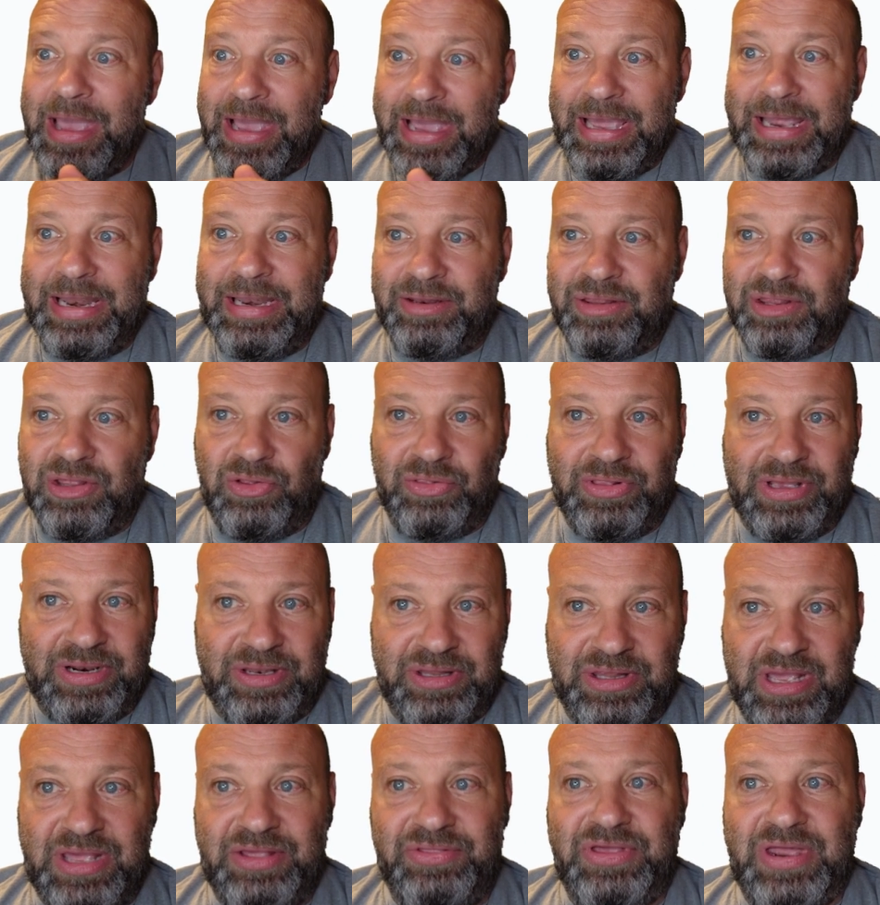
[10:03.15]
And so let's
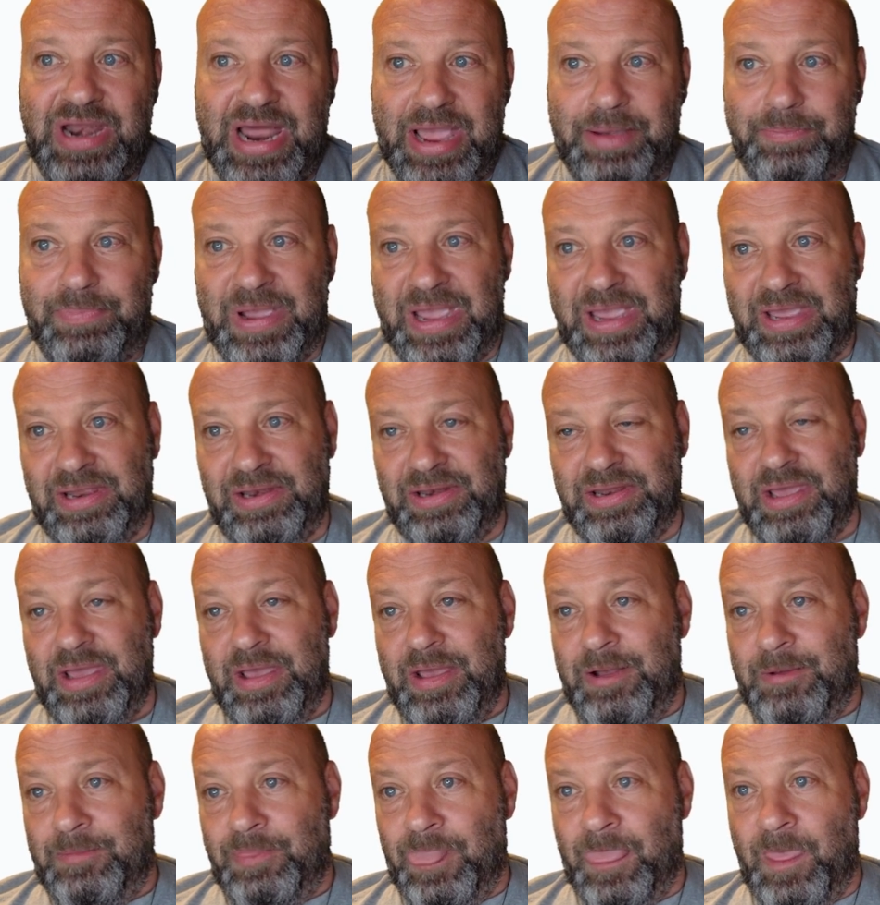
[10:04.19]
say that I paid,
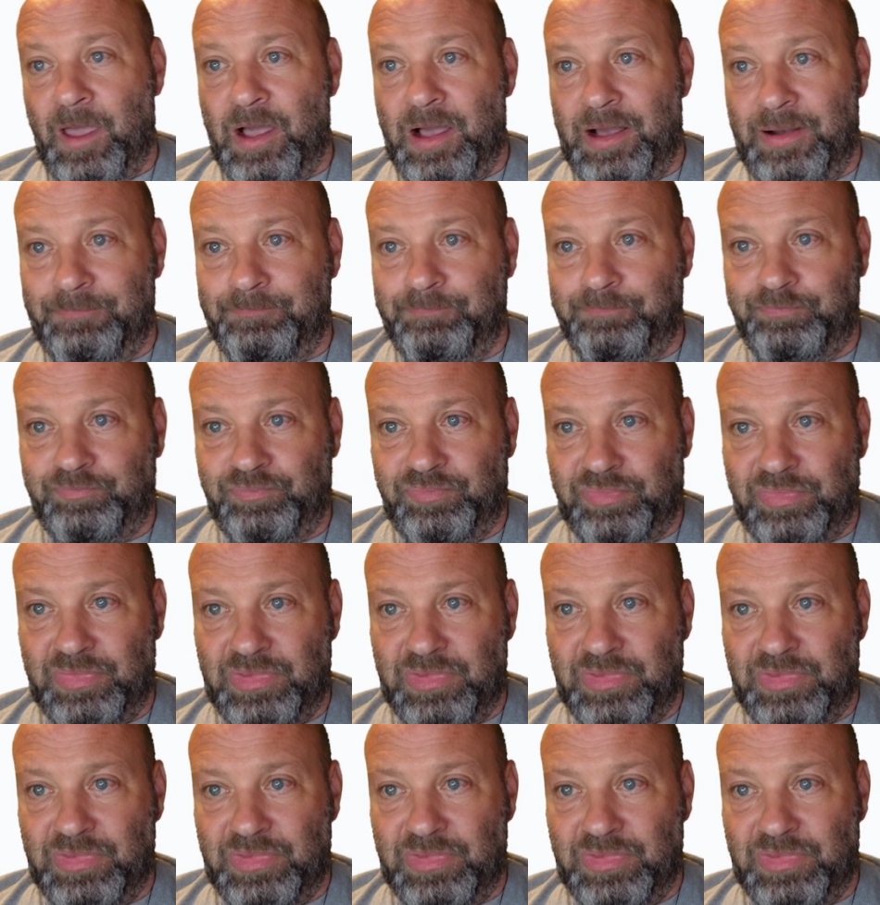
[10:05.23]
I